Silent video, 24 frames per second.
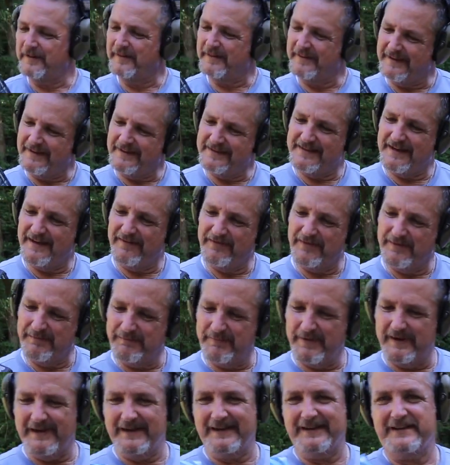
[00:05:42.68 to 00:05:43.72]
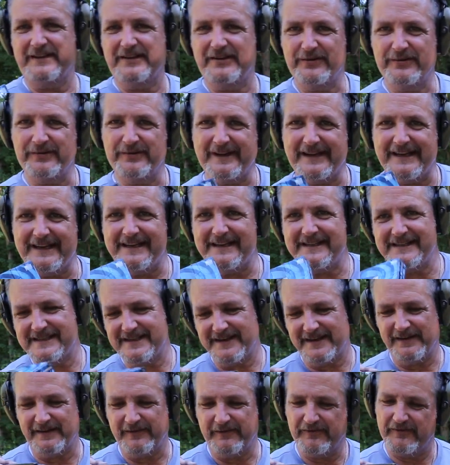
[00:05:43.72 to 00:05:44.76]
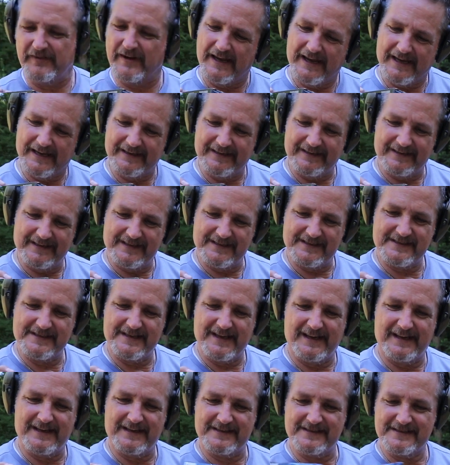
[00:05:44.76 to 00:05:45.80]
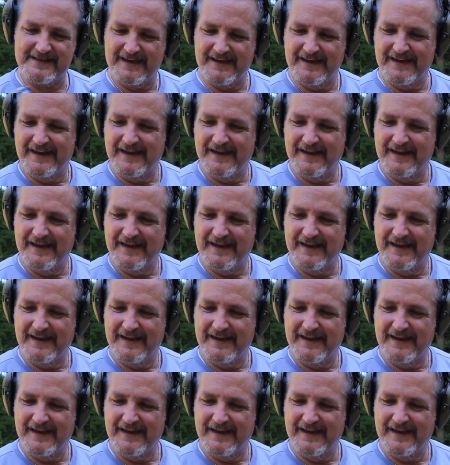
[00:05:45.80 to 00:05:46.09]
these haven't been too easy to find these days.